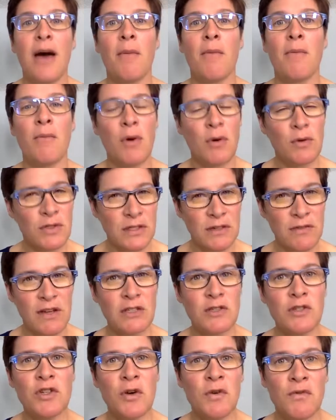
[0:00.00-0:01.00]
Most of
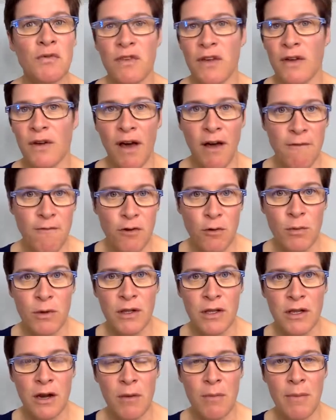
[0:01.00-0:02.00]
us don't feel comfortable
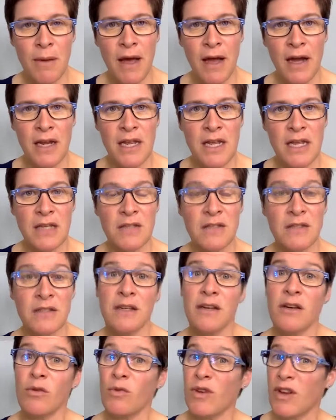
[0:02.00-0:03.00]
in our bodies.
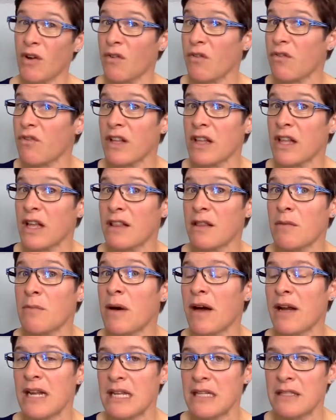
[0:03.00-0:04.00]
We don't feel like the
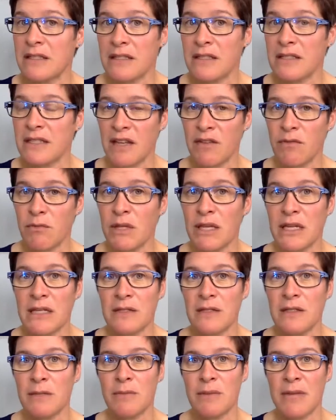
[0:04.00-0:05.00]
body is a safe place
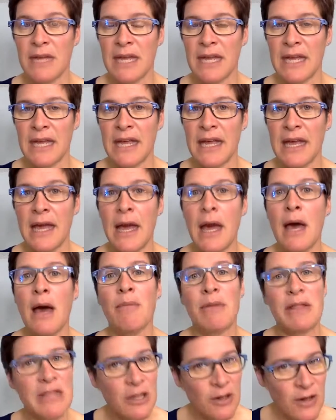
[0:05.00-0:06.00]
to be,
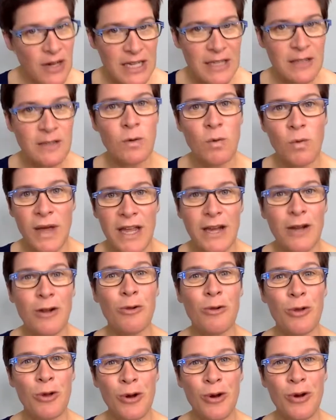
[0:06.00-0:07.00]
but there is a way to
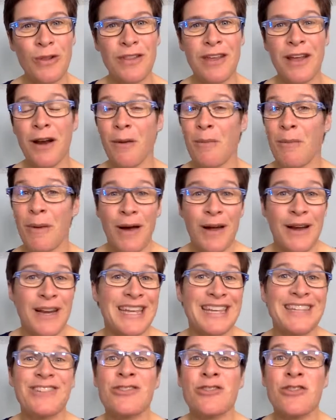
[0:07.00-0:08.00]
learn that our
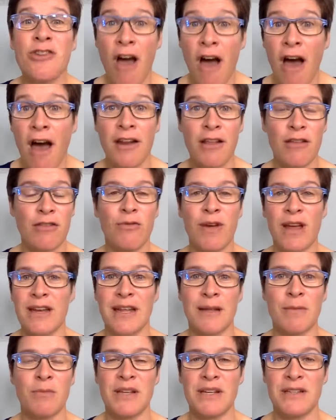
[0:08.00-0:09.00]
body is not a
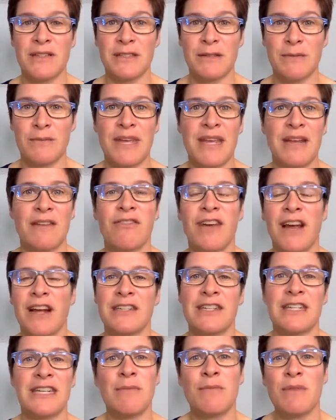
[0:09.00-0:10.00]
threatening place to be. In fact,
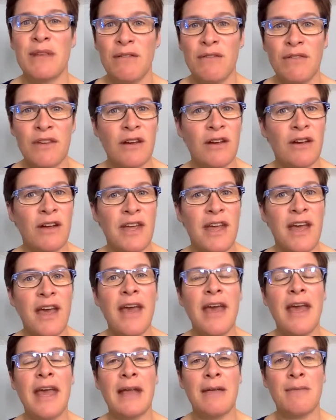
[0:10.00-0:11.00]
it can be a very
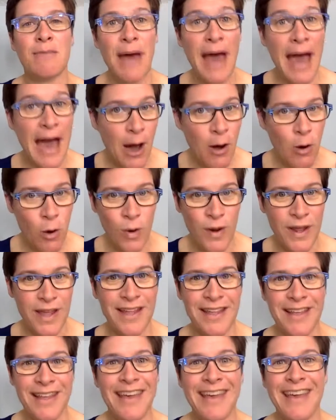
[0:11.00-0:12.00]

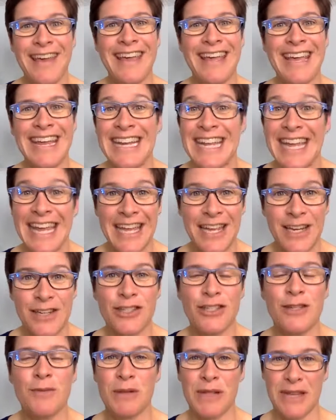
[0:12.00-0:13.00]
empowering,
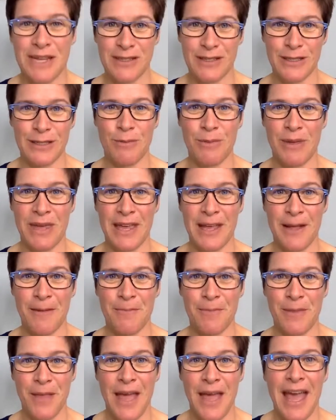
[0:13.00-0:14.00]
engaged place to be.
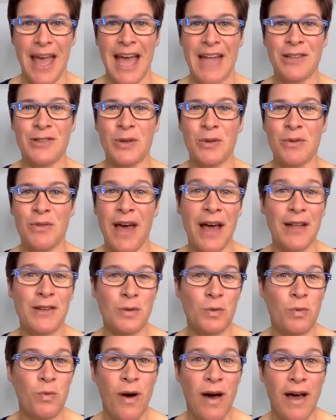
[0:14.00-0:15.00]
And so that's
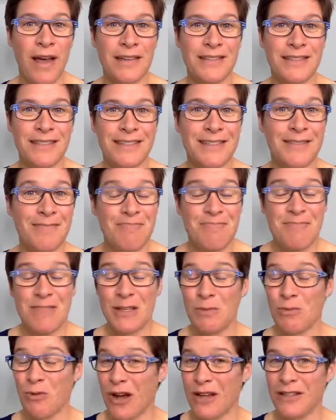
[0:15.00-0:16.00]
what
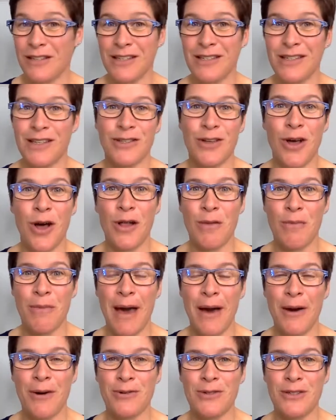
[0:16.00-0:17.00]
this process is all
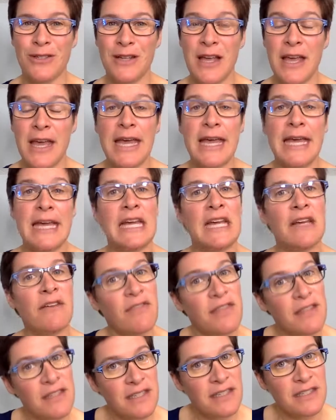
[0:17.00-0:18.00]
about. If
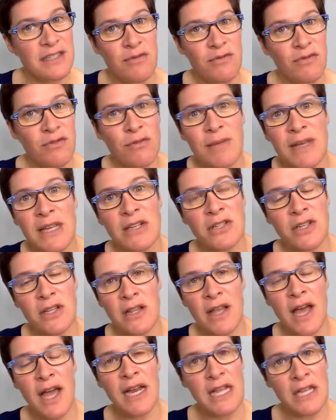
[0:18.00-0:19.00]
this is information
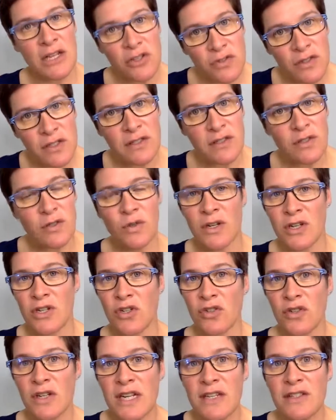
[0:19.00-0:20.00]
that interests or
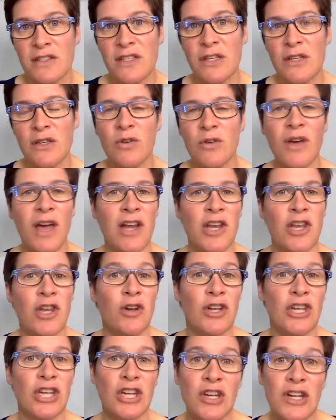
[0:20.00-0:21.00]
intrigues you and
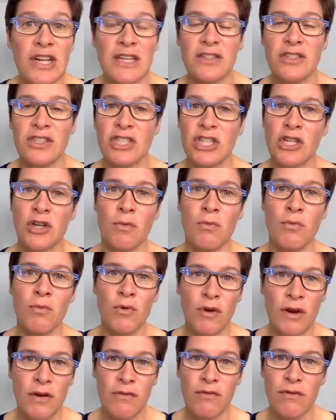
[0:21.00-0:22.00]
you're curious to know
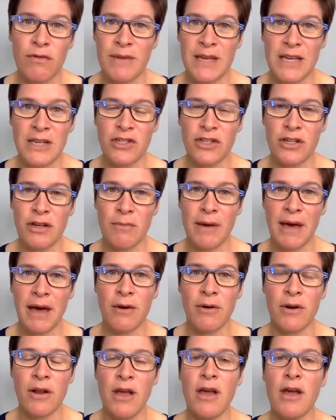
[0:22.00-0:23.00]
more information
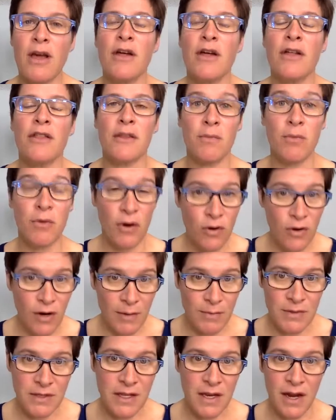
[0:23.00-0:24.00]
about the
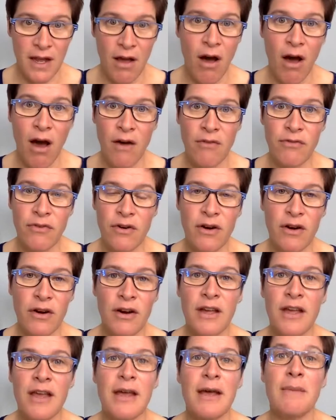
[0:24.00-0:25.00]
programs that I offer,
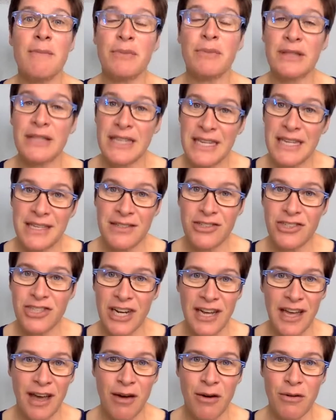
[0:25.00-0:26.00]
please
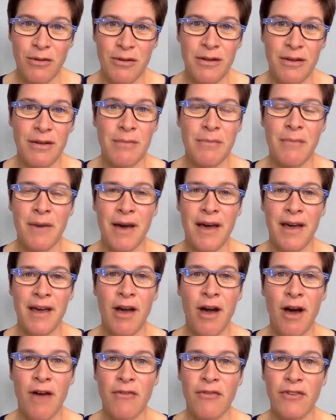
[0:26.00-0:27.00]
check out my
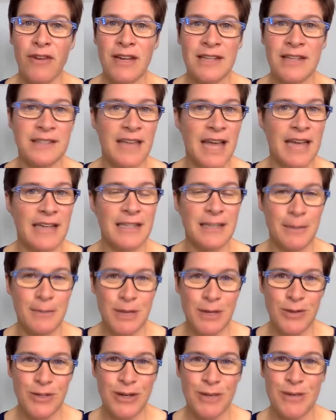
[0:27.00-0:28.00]
offerings at
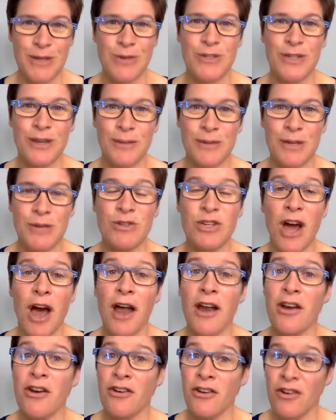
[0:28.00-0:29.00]
w w w
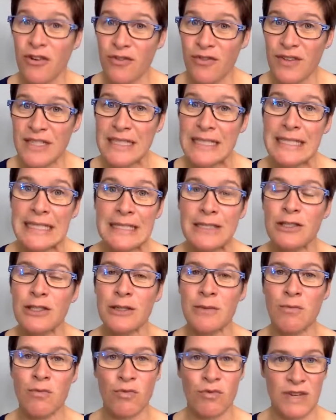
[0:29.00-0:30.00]
dot nervous
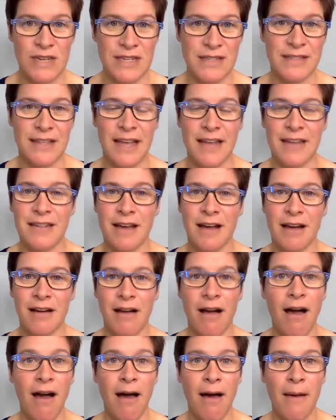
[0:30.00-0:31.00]
system reset dot
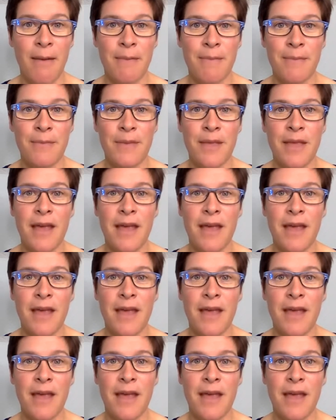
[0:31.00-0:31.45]
com.